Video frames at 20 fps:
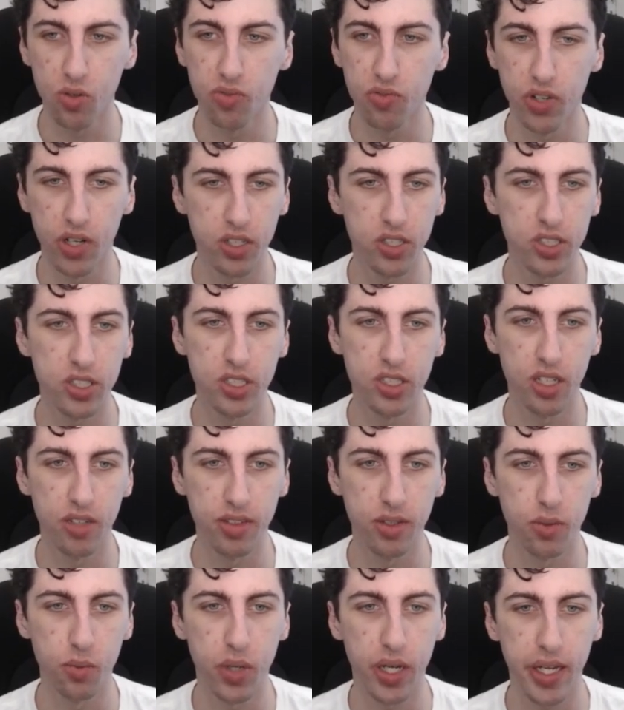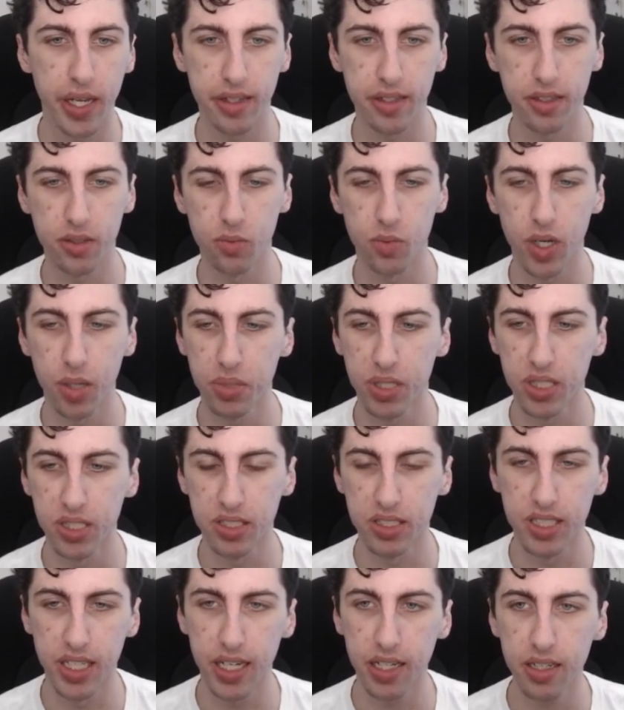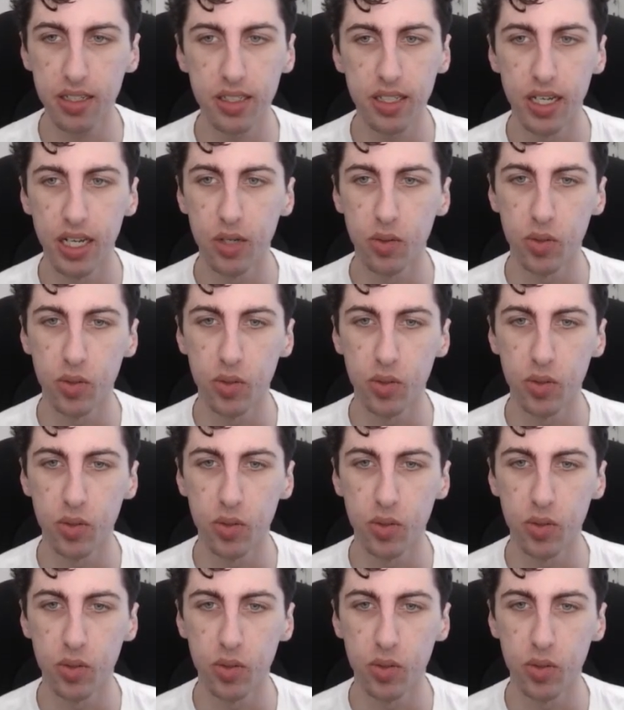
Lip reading: function of the one-handed weapon deck